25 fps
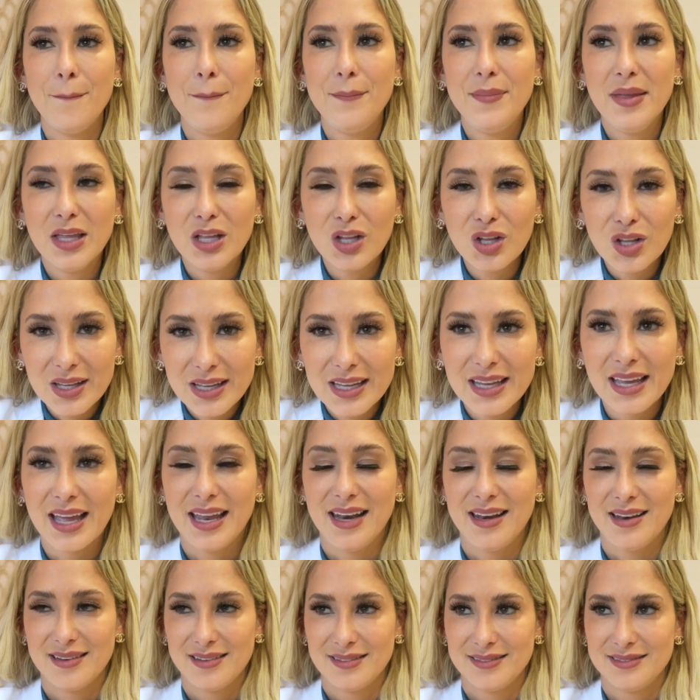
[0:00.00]

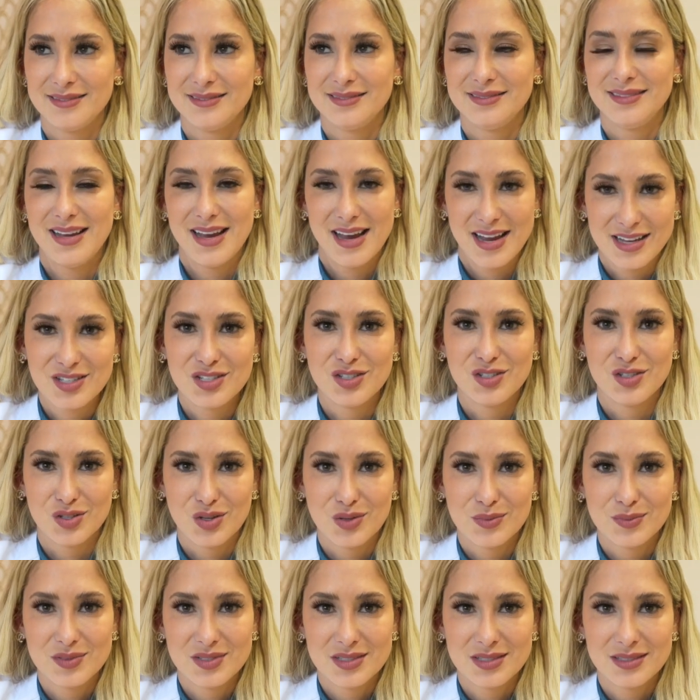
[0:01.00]
billion
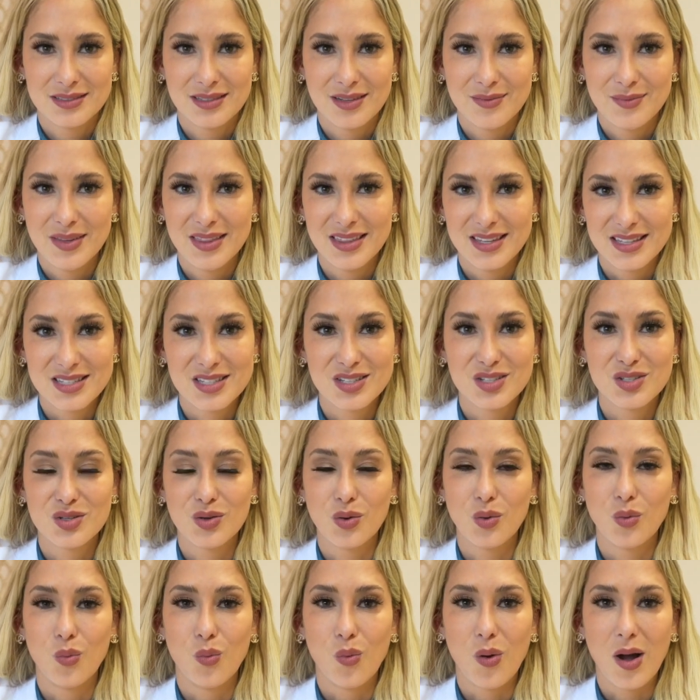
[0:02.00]
exosomes. I mean, this is
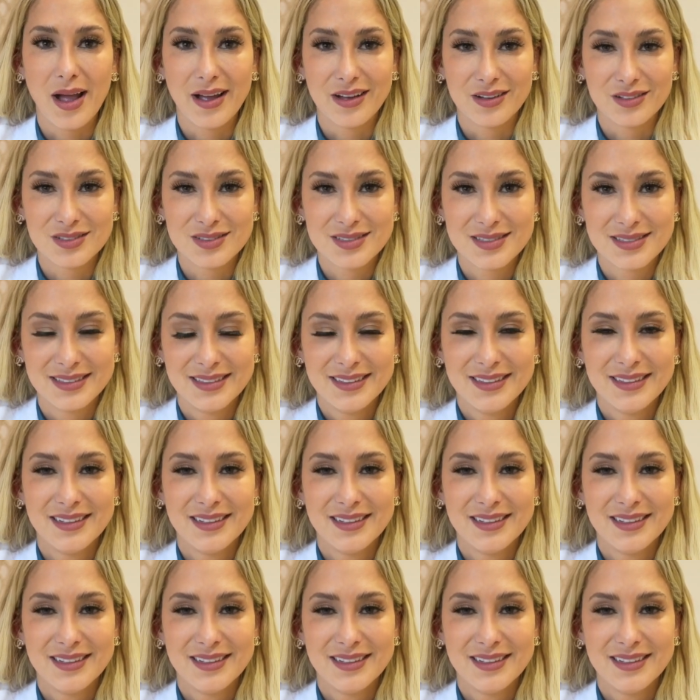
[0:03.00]
wild.